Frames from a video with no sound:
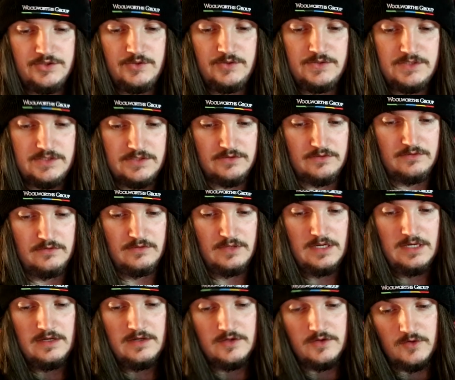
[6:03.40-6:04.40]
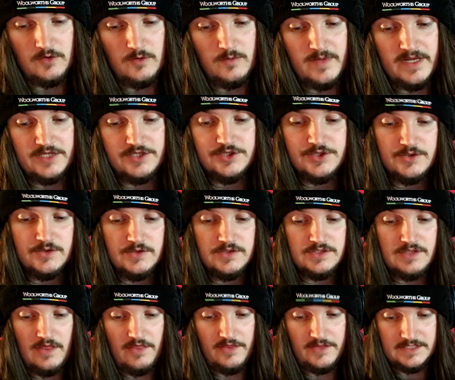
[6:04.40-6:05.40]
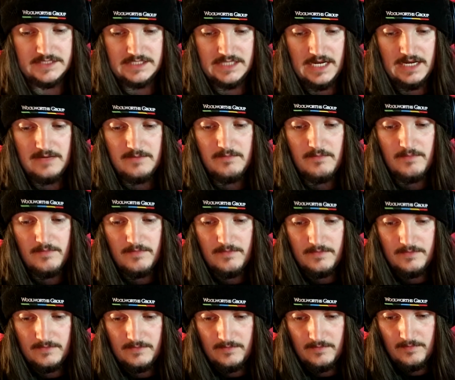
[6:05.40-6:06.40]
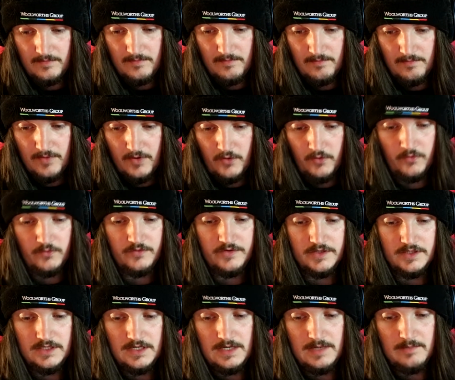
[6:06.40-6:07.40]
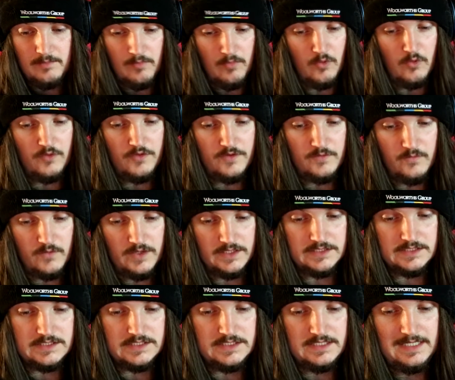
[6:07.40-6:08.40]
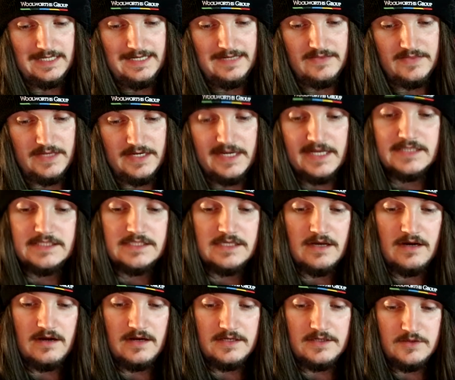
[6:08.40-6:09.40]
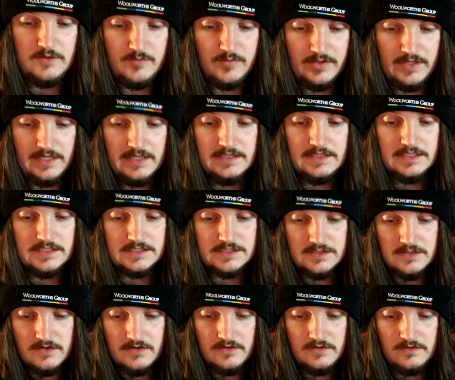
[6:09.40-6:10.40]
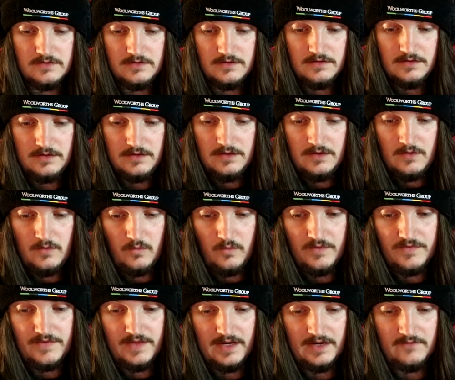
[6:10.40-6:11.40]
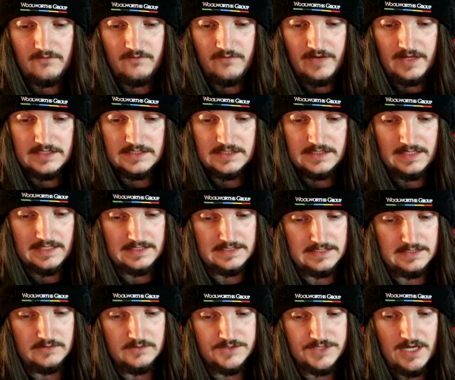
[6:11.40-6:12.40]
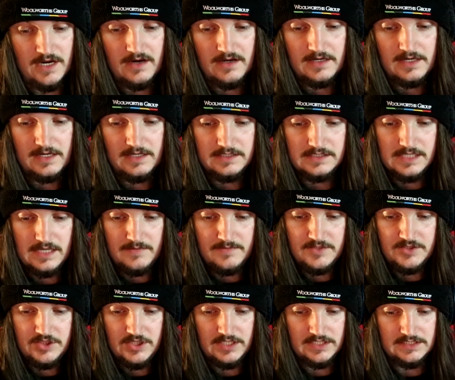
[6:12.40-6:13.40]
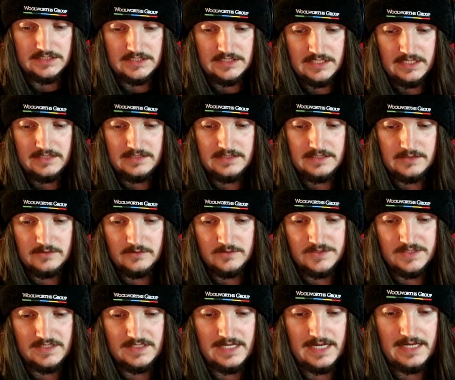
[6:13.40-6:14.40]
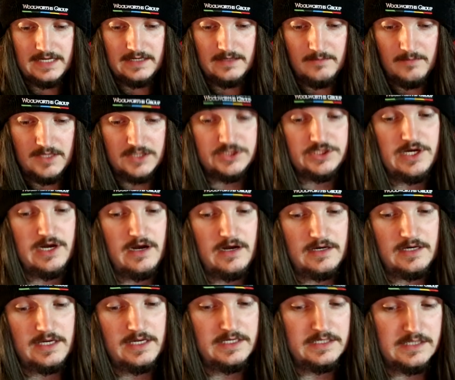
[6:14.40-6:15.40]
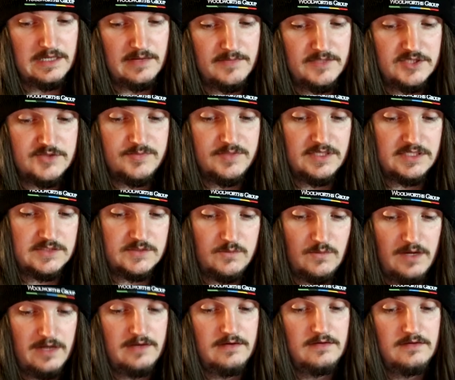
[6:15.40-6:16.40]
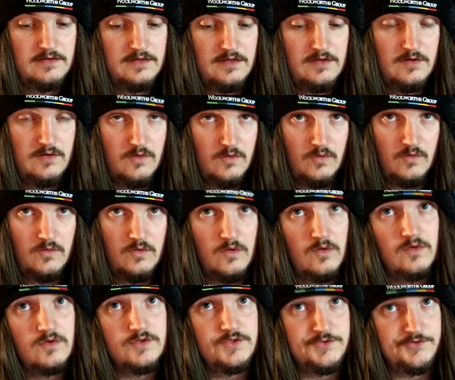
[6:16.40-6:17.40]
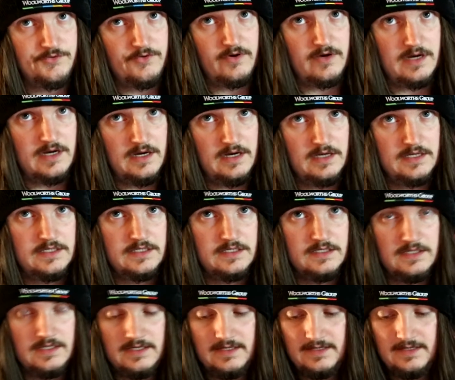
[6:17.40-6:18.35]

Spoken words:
Choose 2. You may choose the same mode more than once. The next card you play this turn with an effect that deals arcane damage instead deals that much arcane damage plus 1, or draw a card.